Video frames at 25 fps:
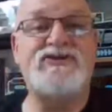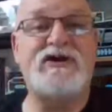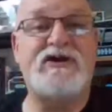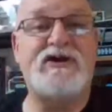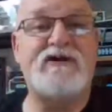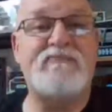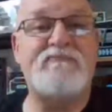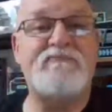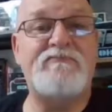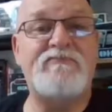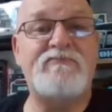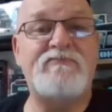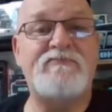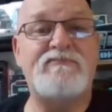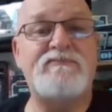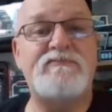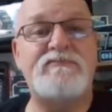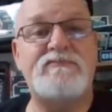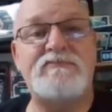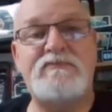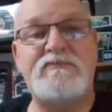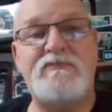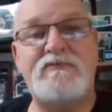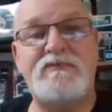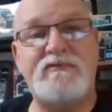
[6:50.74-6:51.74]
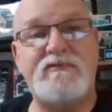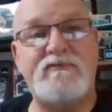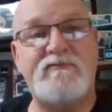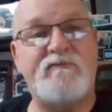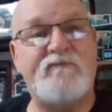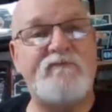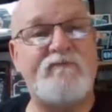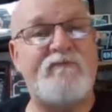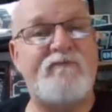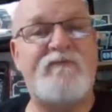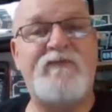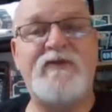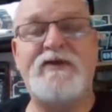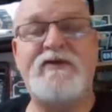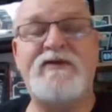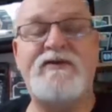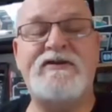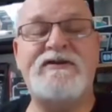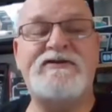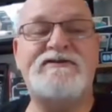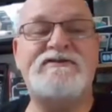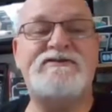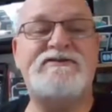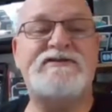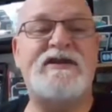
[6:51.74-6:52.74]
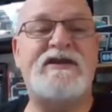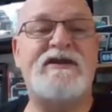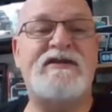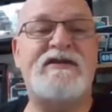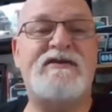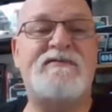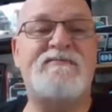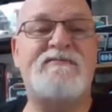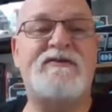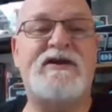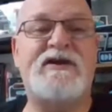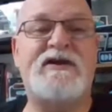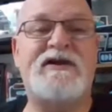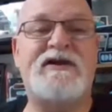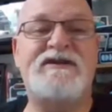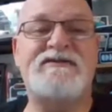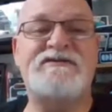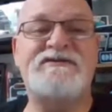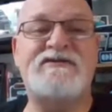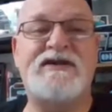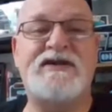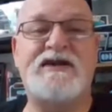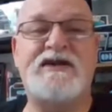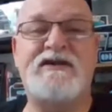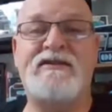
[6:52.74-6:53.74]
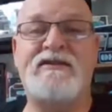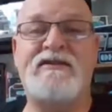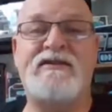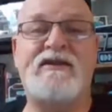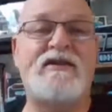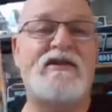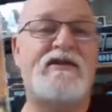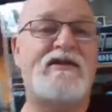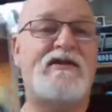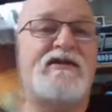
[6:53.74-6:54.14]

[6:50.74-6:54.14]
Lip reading: shop, very stand up guys. And